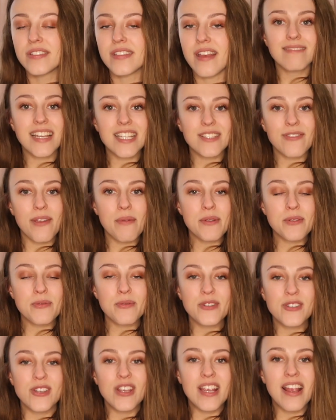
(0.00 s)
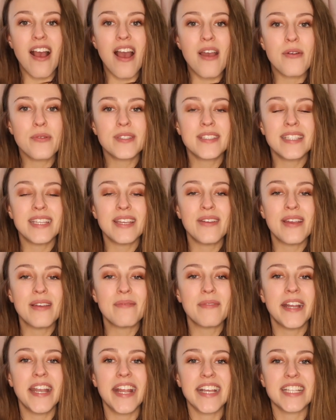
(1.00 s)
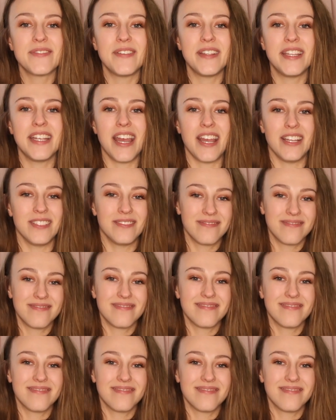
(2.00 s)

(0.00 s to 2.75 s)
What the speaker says: Thanks so much for watching. I will see you in my next video.